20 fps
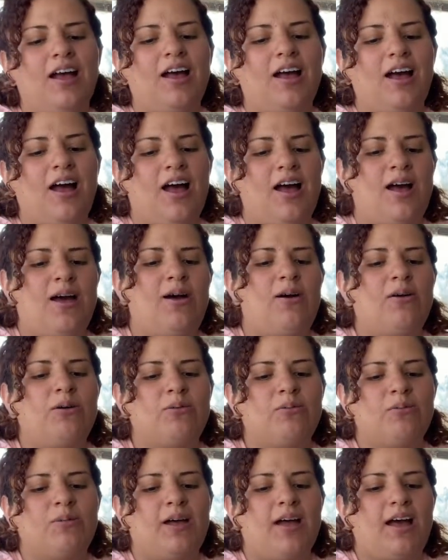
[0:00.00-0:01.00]

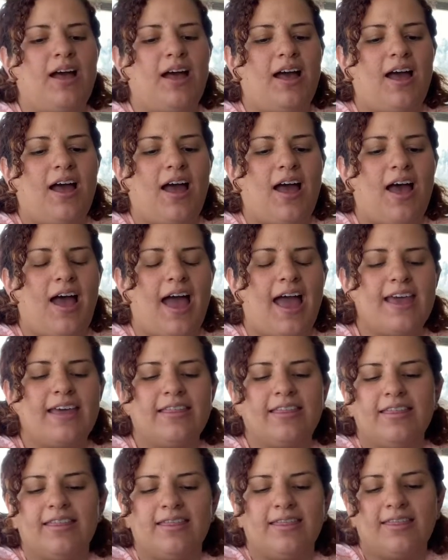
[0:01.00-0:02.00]
I
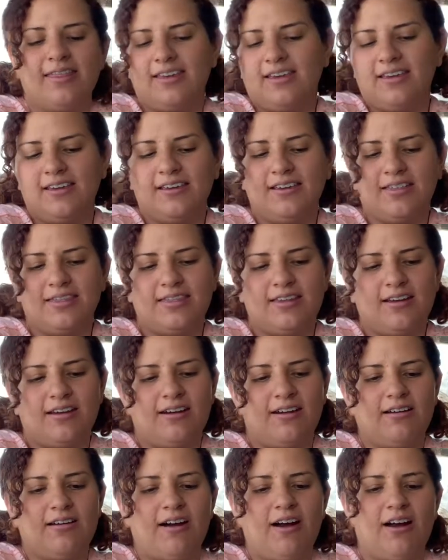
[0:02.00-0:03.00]
think
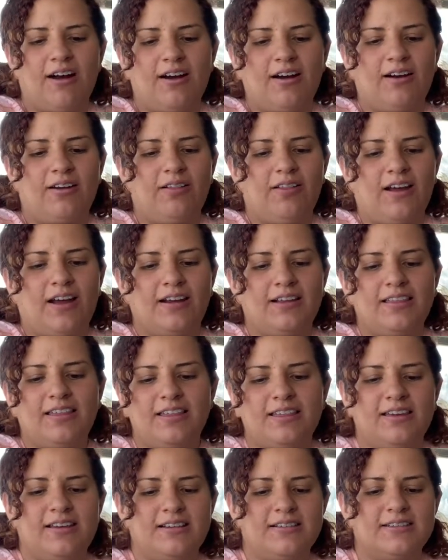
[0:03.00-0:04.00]
there are a lot of
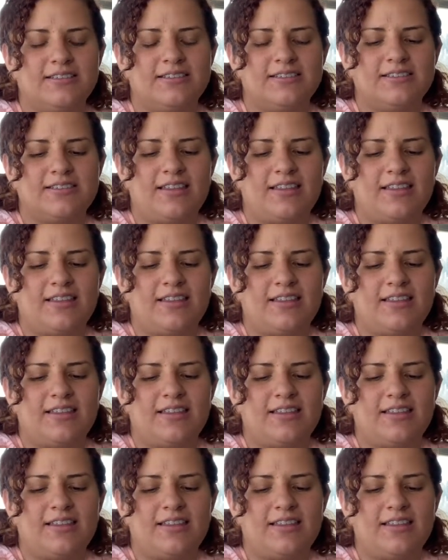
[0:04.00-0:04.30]
things